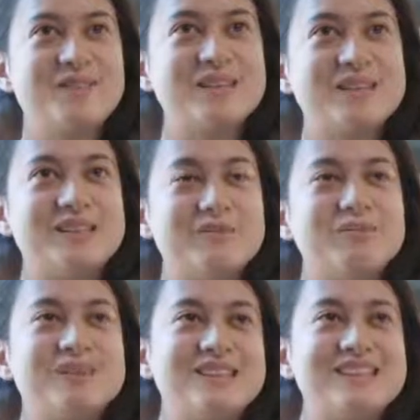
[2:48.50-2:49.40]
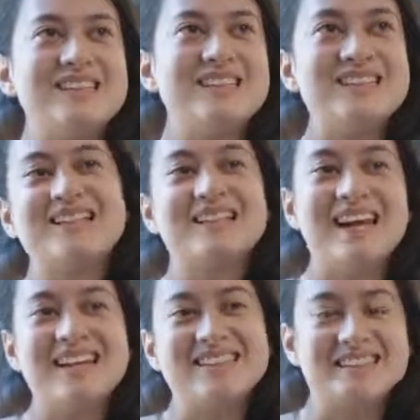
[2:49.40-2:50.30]
was the ability to
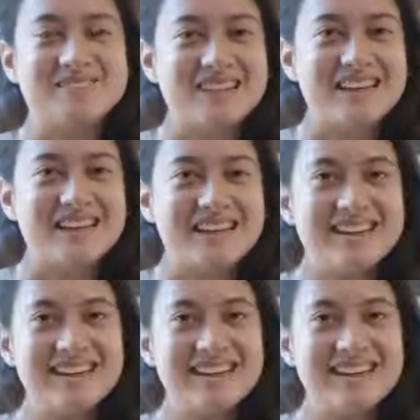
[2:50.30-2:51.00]
create something.